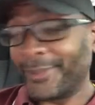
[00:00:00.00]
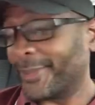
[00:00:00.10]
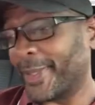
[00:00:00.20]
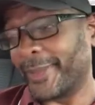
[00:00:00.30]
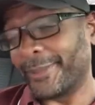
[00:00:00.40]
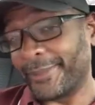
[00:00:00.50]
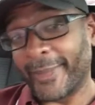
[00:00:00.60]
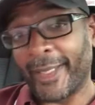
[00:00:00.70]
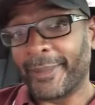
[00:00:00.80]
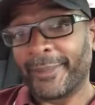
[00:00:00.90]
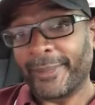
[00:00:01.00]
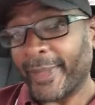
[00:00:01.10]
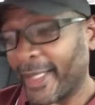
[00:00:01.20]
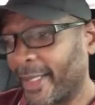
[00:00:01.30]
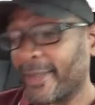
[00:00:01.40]
But hey,
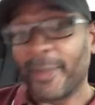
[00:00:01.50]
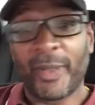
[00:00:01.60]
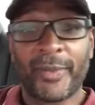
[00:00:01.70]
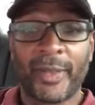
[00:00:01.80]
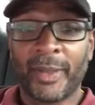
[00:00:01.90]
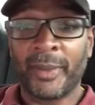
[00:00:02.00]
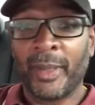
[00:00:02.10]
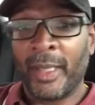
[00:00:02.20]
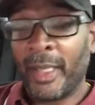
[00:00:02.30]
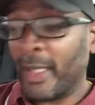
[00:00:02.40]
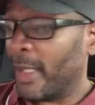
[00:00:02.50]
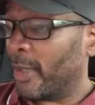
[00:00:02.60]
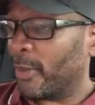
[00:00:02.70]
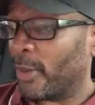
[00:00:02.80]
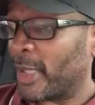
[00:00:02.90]
I guess I'm difficult.
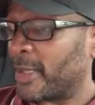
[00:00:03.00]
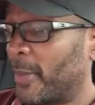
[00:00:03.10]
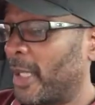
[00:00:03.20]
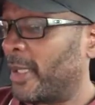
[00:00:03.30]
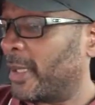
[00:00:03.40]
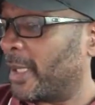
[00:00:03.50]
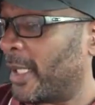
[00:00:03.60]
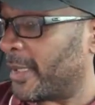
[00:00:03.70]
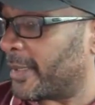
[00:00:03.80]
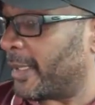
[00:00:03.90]
Well, that's about it, guys.